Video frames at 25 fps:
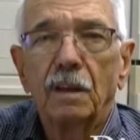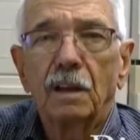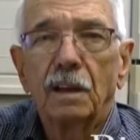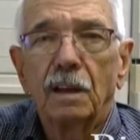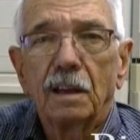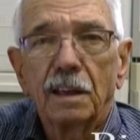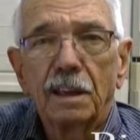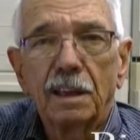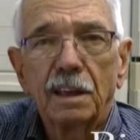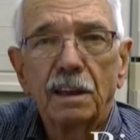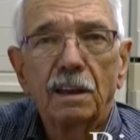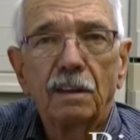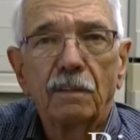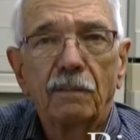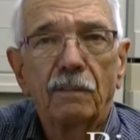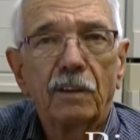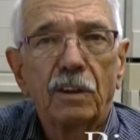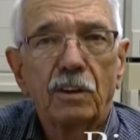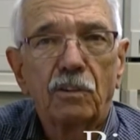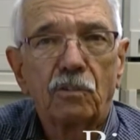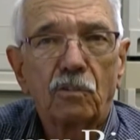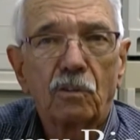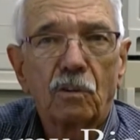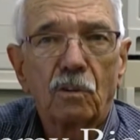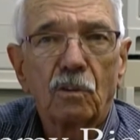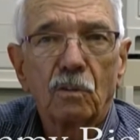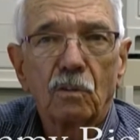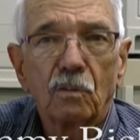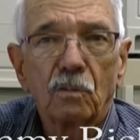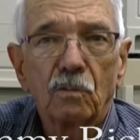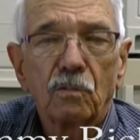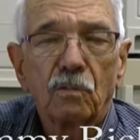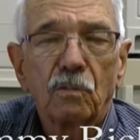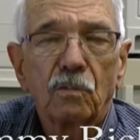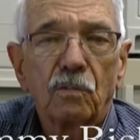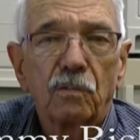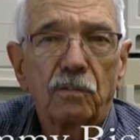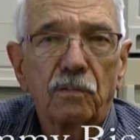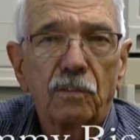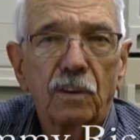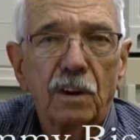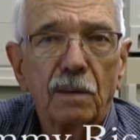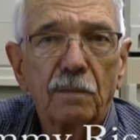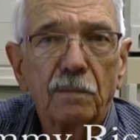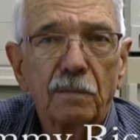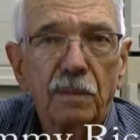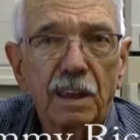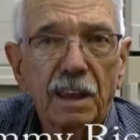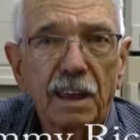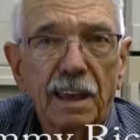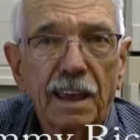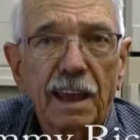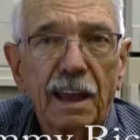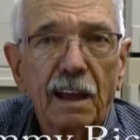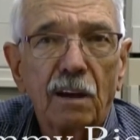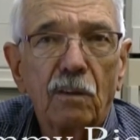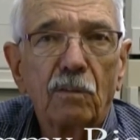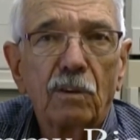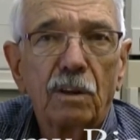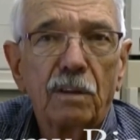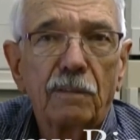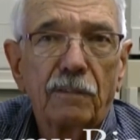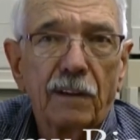individuals from the Coyote